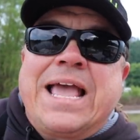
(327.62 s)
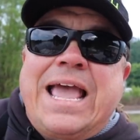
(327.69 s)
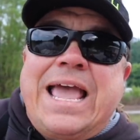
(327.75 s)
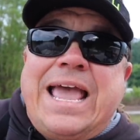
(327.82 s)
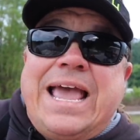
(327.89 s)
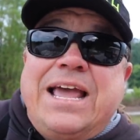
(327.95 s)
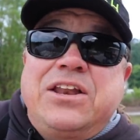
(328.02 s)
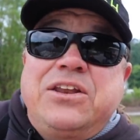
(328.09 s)

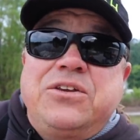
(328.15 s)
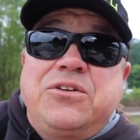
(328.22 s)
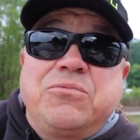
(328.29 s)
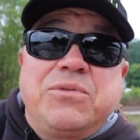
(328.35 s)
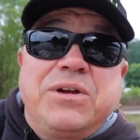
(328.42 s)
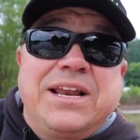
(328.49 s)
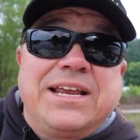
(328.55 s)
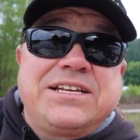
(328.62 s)
And you
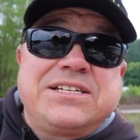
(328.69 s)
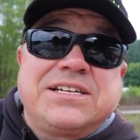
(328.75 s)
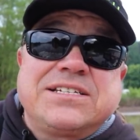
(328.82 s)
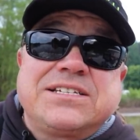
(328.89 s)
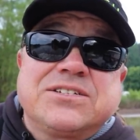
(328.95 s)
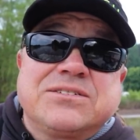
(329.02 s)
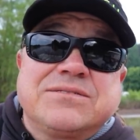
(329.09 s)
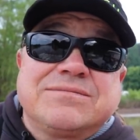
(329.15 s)
really
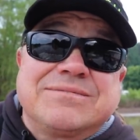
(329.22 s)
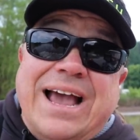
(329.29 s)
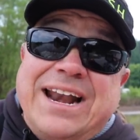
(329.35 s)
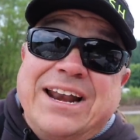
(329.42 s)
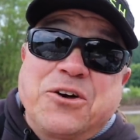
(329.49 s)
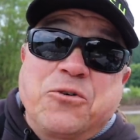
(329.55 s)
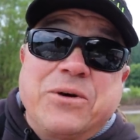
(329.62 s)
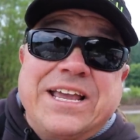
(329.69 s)
just
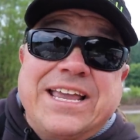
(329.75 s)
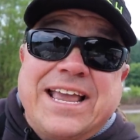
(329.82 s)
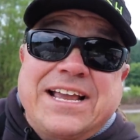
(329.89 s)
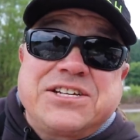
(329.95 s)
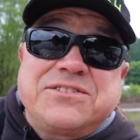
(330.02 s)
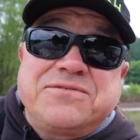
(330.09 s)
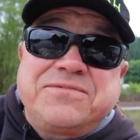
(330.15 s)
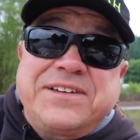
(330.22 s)
kind of quit
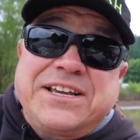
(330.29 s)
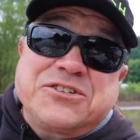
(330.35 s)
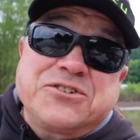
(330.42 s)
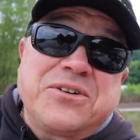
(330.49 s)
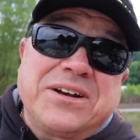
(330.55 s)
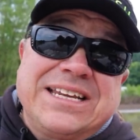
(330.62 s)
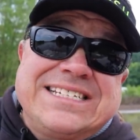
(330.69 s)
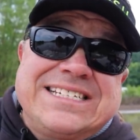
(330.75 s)
catching fish,
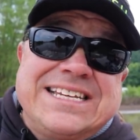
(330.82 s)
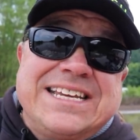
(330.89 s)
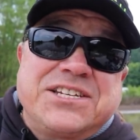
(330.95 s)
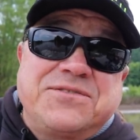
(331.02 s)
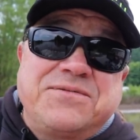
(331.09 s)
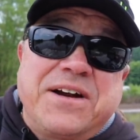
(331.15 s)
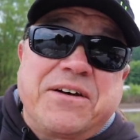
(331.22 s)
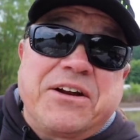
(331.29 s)
or at least it
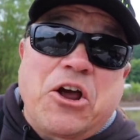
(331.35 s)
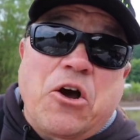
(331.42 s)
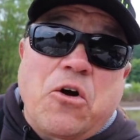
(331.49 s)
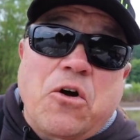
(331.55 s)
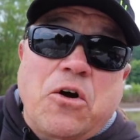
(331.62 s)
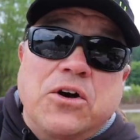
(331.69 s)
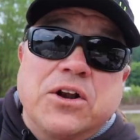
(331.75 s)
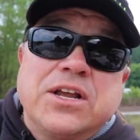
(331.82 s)
gets very
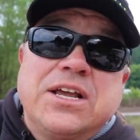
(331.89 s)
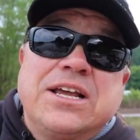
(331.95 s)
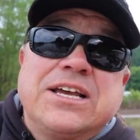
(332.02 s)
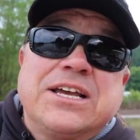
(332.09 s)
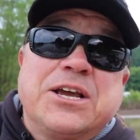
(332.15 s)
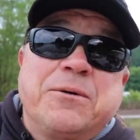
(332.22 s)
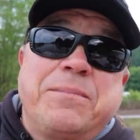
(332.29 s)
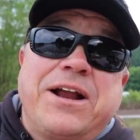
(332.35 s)
hard
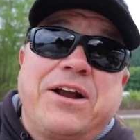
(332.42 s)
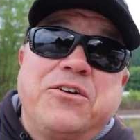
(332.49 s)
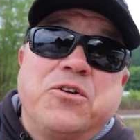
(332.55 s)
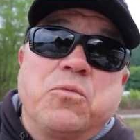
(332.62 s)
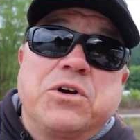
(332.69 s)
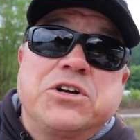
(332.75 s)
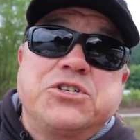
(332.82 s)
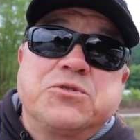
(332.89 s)
compared
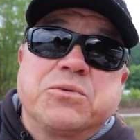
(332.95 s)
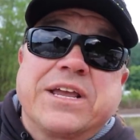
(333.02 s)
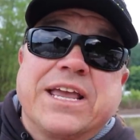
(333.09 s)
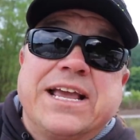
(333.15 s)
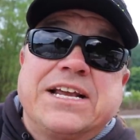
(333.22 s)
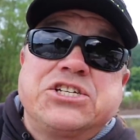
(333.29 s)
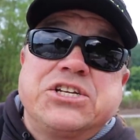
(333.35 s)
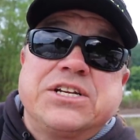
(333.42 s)
to what you were
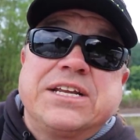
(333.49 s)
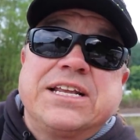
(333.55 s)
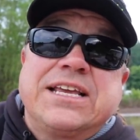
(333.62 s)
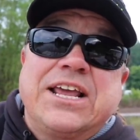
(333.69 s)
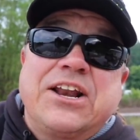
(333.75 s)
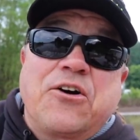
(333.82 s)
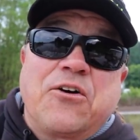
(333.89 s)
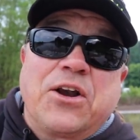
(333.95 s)
catching
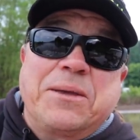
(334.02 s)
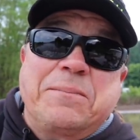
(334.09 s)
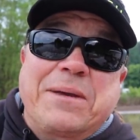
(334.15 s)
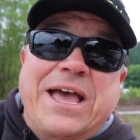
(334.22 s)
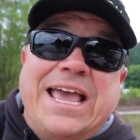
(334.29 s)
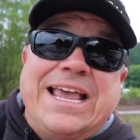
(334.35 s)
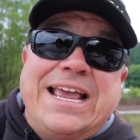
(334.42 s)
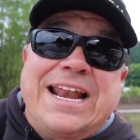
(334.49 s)
in early
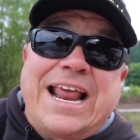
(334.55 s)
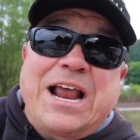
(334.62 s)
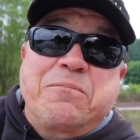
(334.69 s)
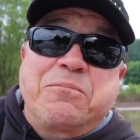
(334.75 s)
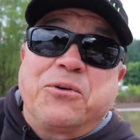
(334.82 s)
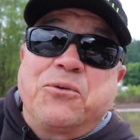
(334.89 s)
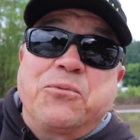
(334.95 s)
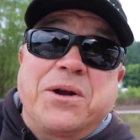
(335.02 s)
May and
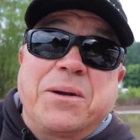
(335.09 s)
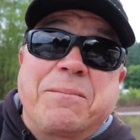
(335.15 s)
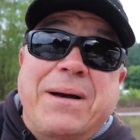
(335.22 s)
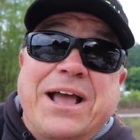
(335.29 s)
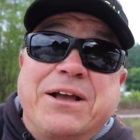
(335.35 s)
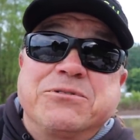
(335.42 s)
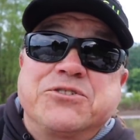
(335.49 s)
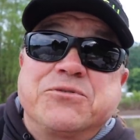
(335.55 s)
April when the
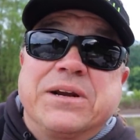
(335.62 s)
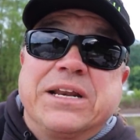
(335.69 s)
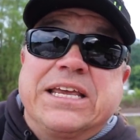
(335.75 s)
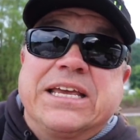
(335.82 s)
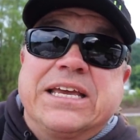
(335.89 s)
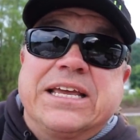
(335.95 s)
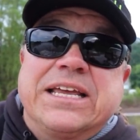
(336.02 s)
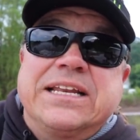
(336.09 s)
bite was really
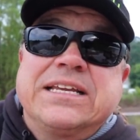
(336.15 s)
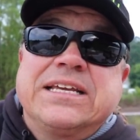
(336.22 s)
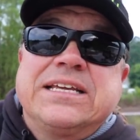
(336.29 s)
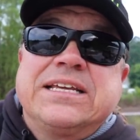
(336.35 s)
good.